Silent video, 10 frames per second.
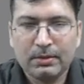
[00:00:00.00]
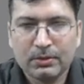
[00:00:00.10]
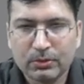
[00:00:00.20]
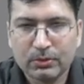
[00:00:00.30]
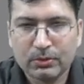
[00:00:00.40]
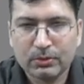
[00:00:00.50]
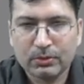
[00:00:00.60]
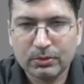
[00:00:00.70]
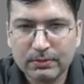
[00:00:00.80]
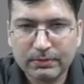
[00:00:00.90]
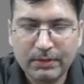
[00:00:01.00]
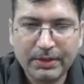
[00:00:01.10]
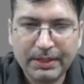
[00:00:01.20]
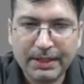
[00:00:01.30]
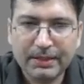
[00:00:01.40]
So when we
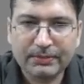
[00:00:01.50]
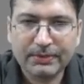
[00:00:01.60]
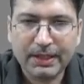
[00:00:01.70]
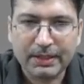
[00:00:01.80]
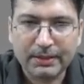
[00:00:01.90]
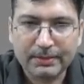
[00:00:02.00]
create a file,